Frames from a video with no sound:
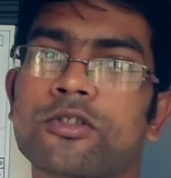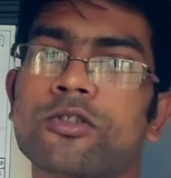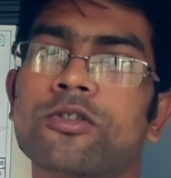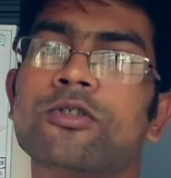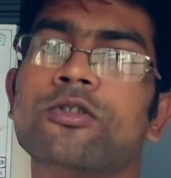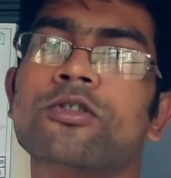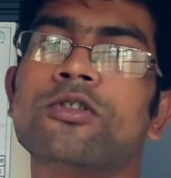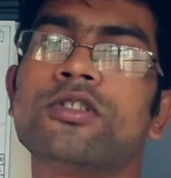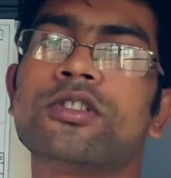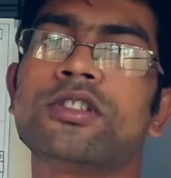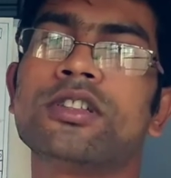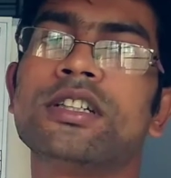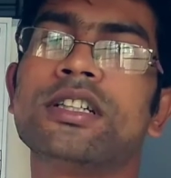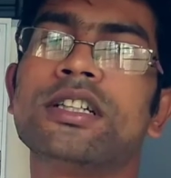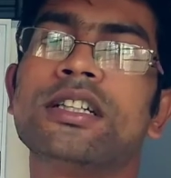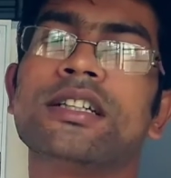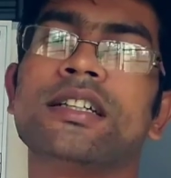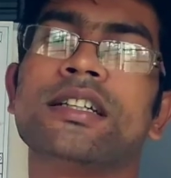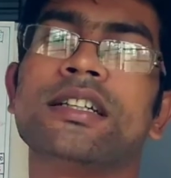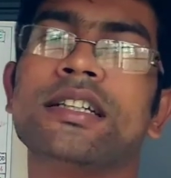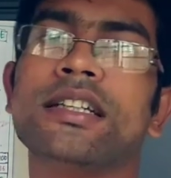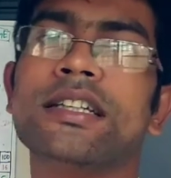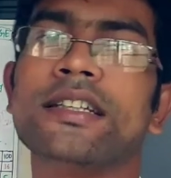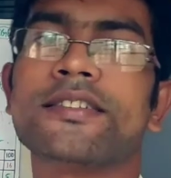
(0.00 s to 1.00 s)
growth
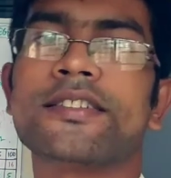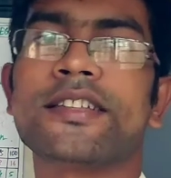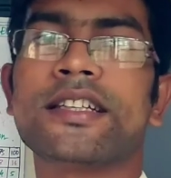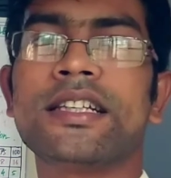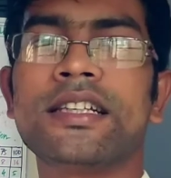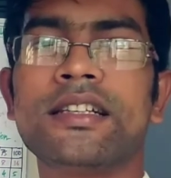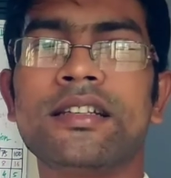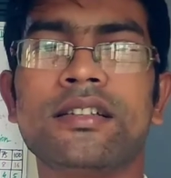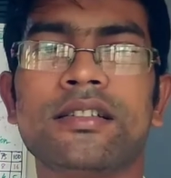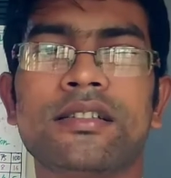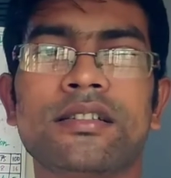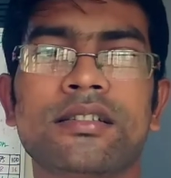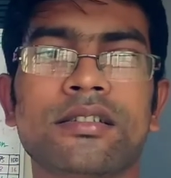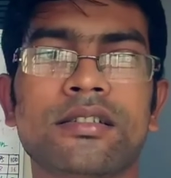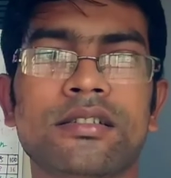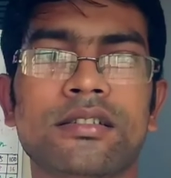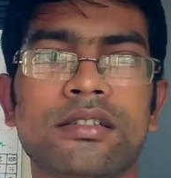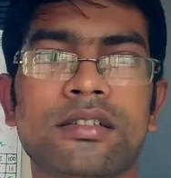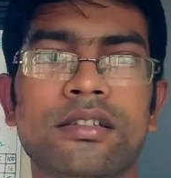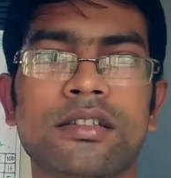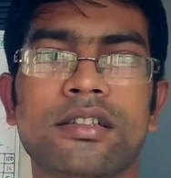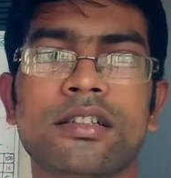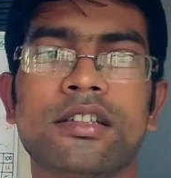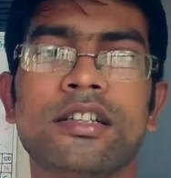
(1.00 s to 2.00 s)
is in
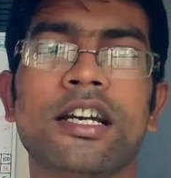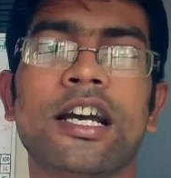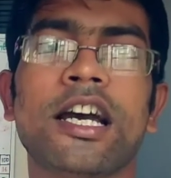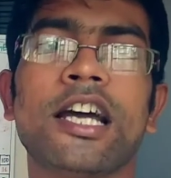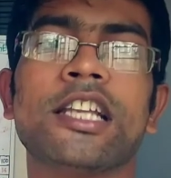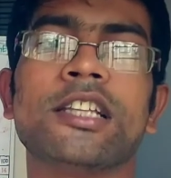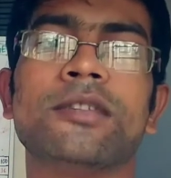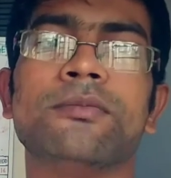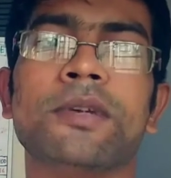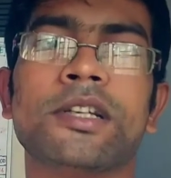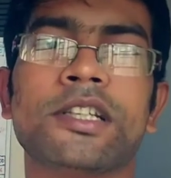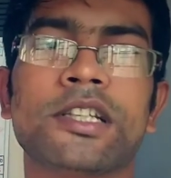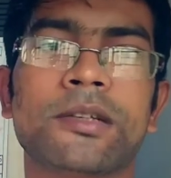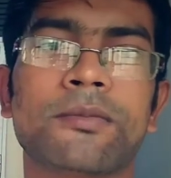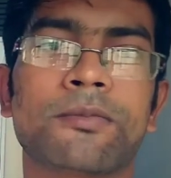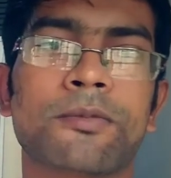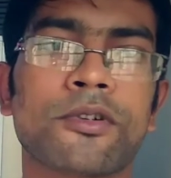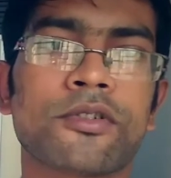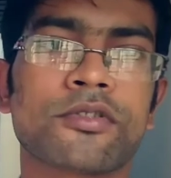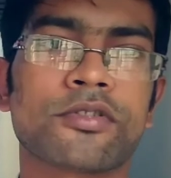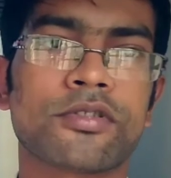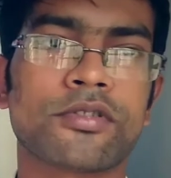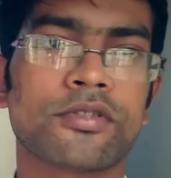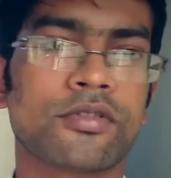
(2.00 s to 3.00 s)
arithmetic
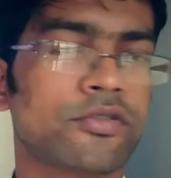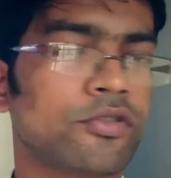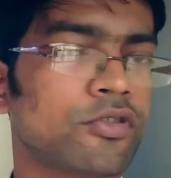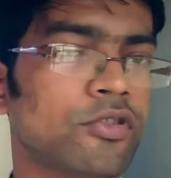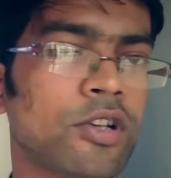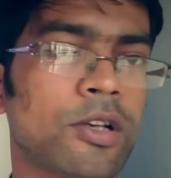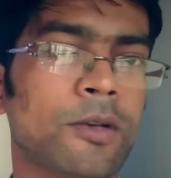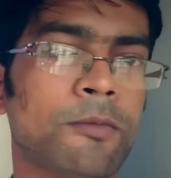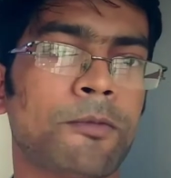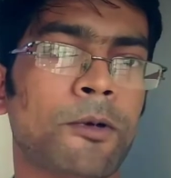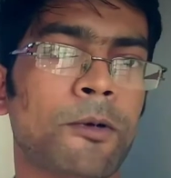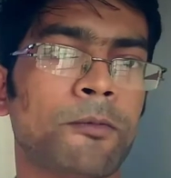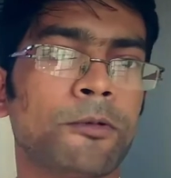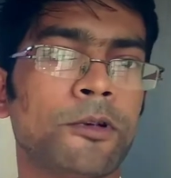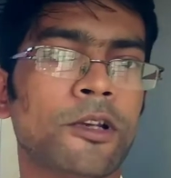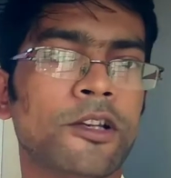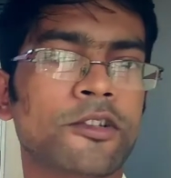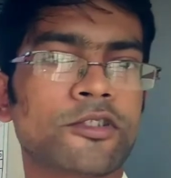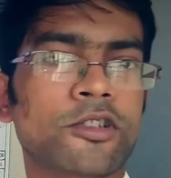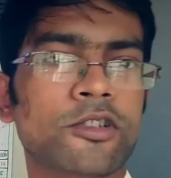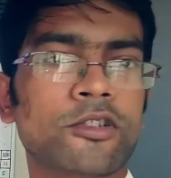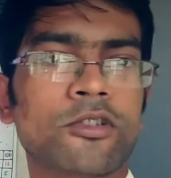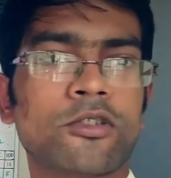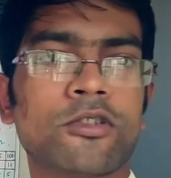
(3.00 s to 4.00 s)
process.
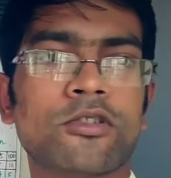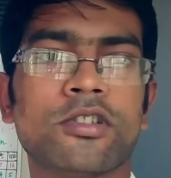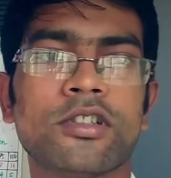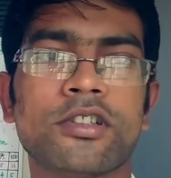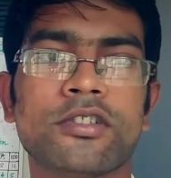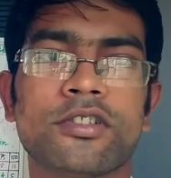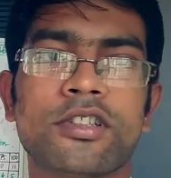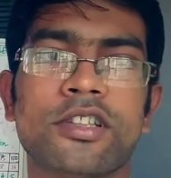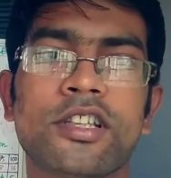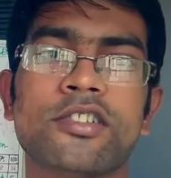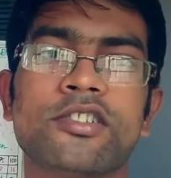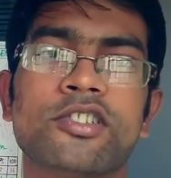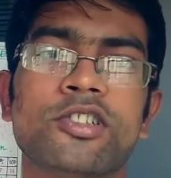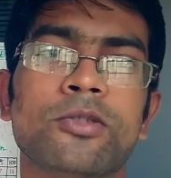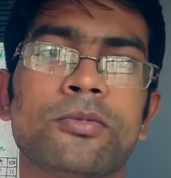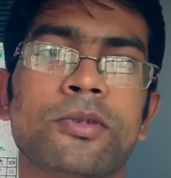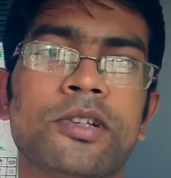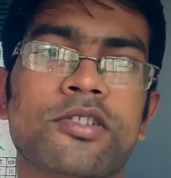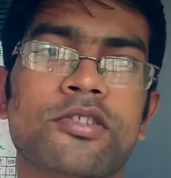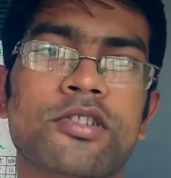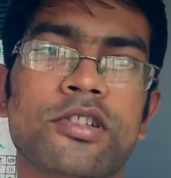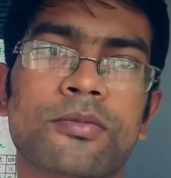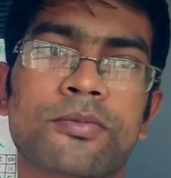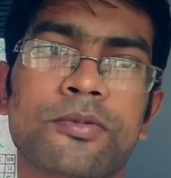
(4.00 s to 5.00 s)
Population growth is in the
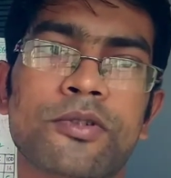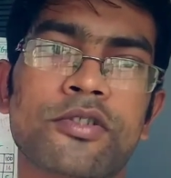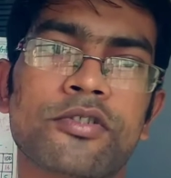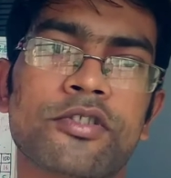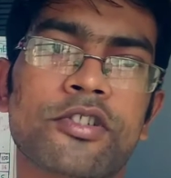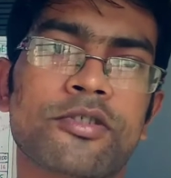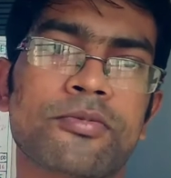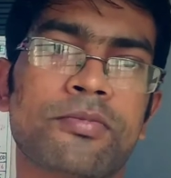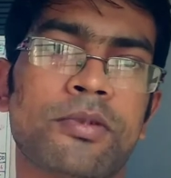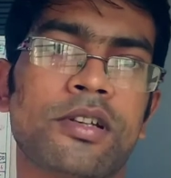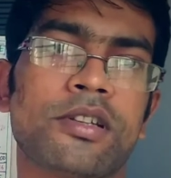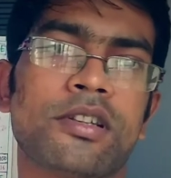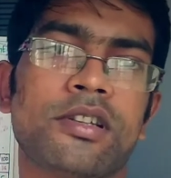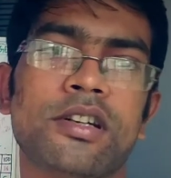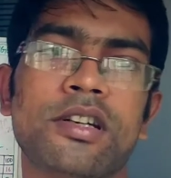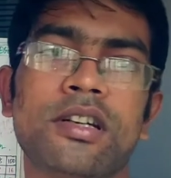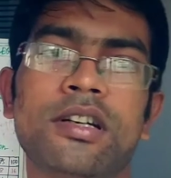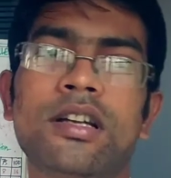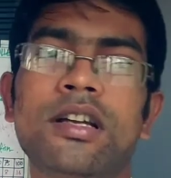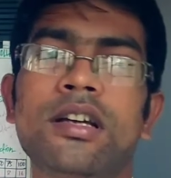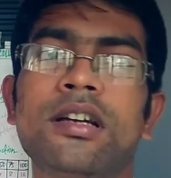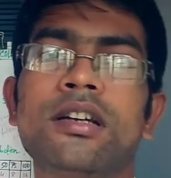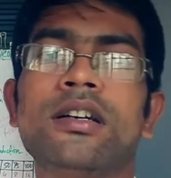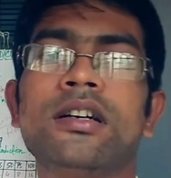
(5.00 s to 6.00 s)
geometric process, but
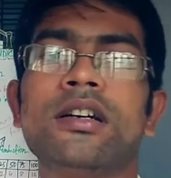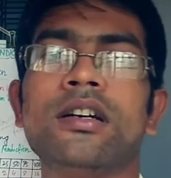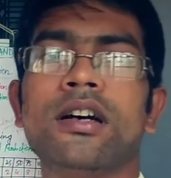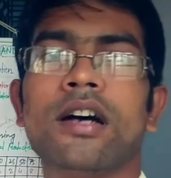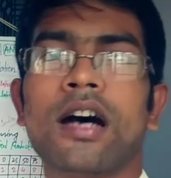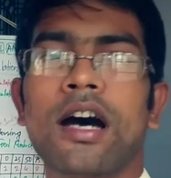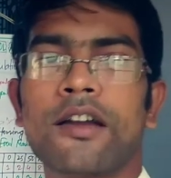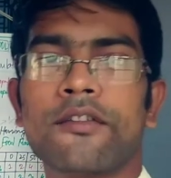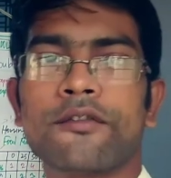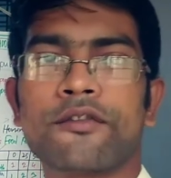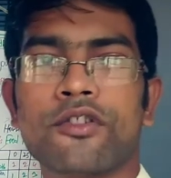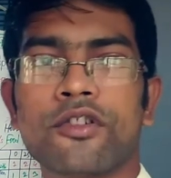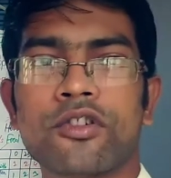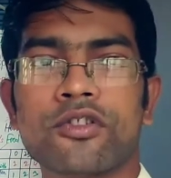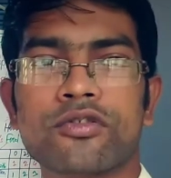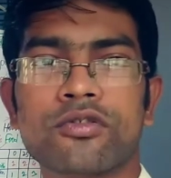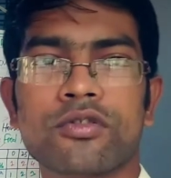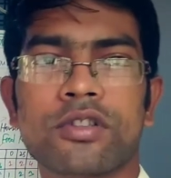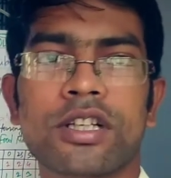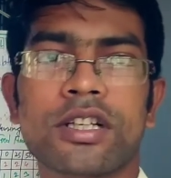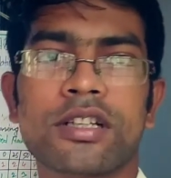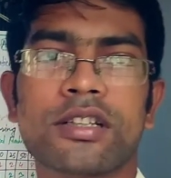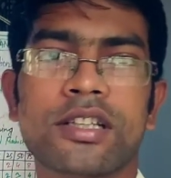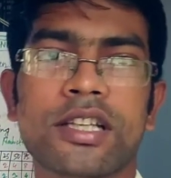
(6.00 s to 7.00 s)
the
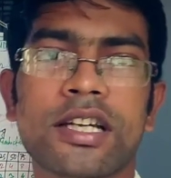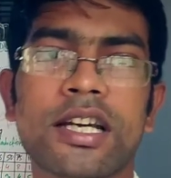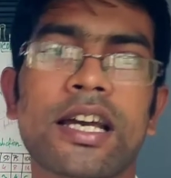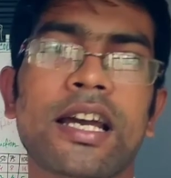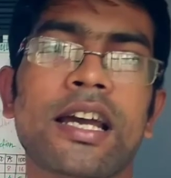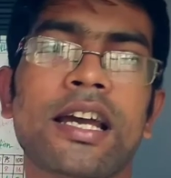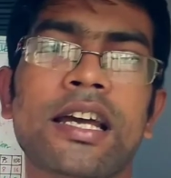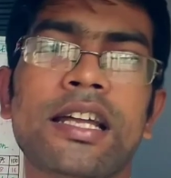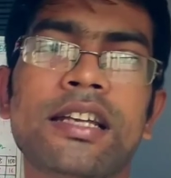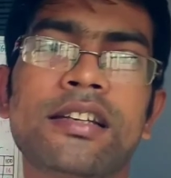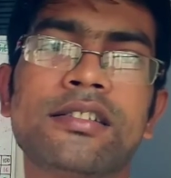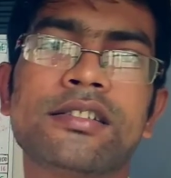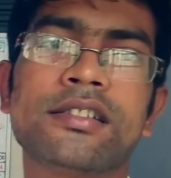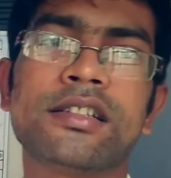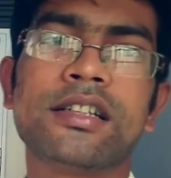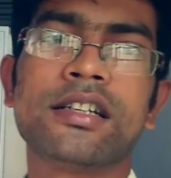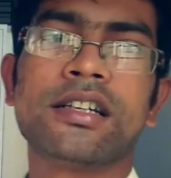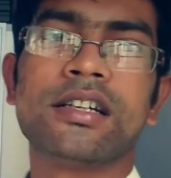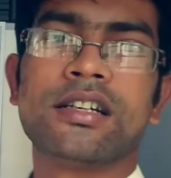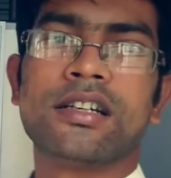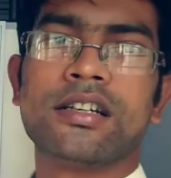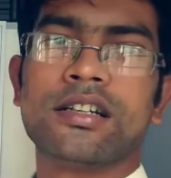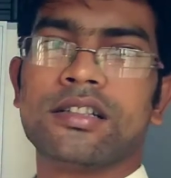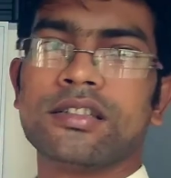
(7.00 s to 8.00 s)
unfortunate that
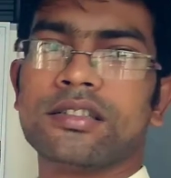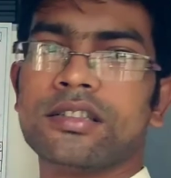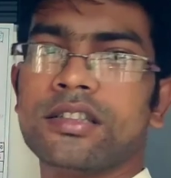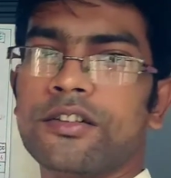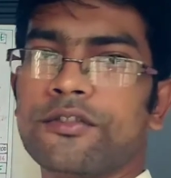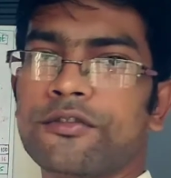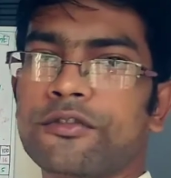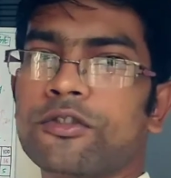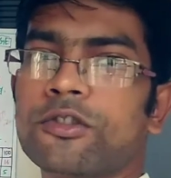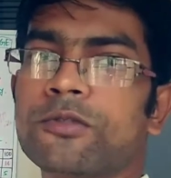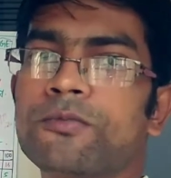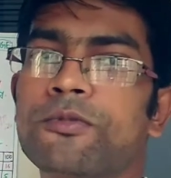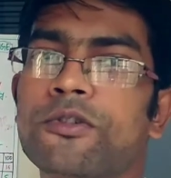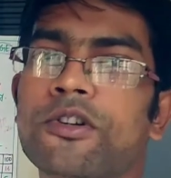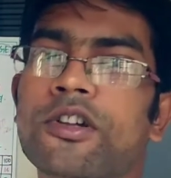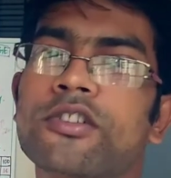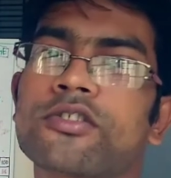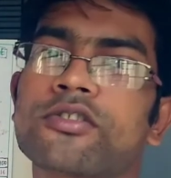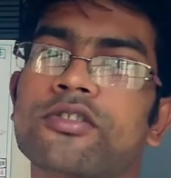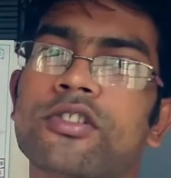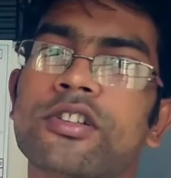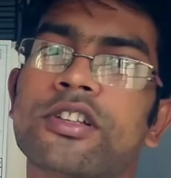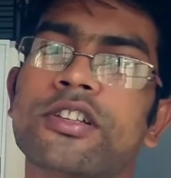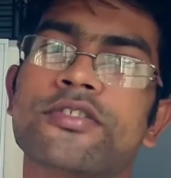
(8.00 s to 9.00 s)
the food
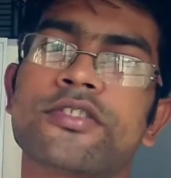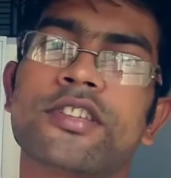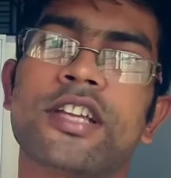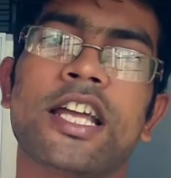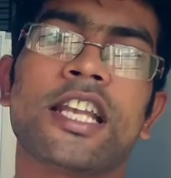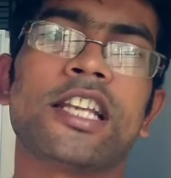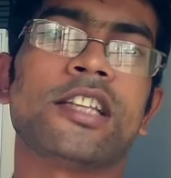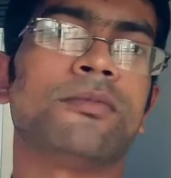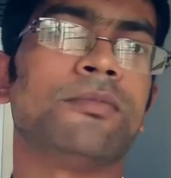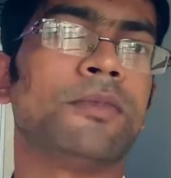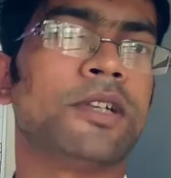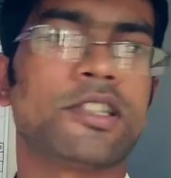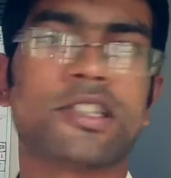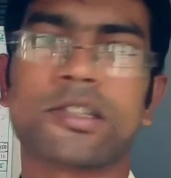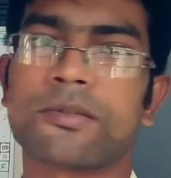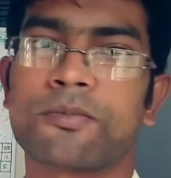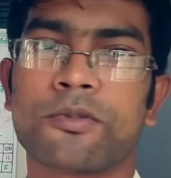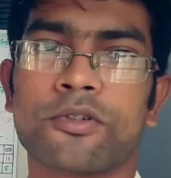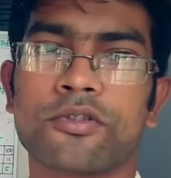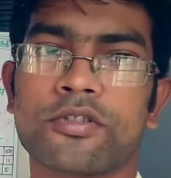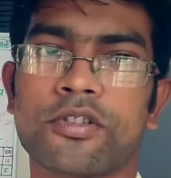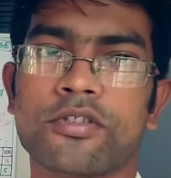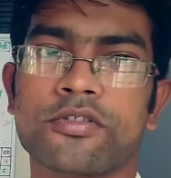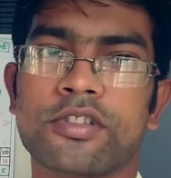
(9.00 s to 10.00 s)
production is the arithmetic
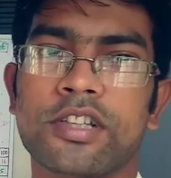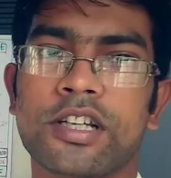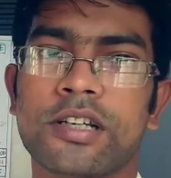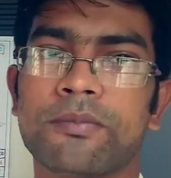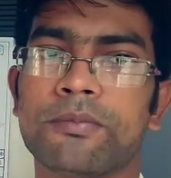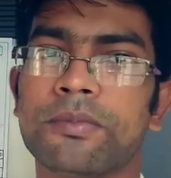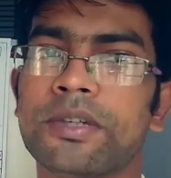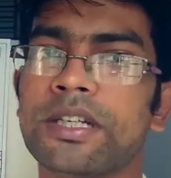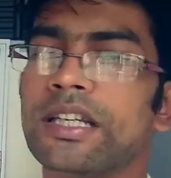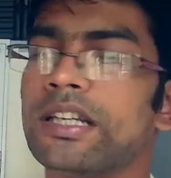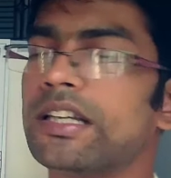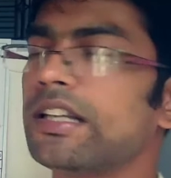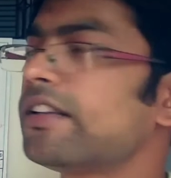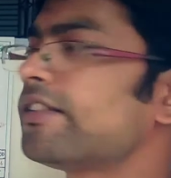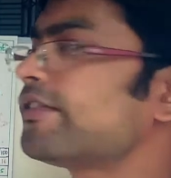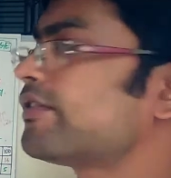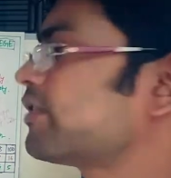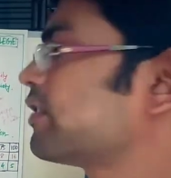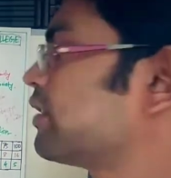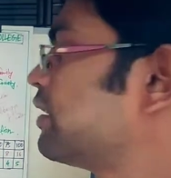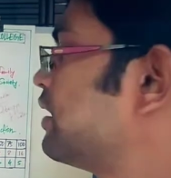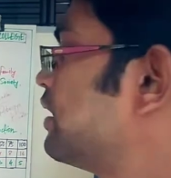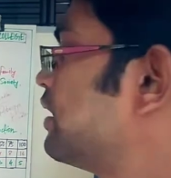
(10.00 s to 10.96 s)
process. That means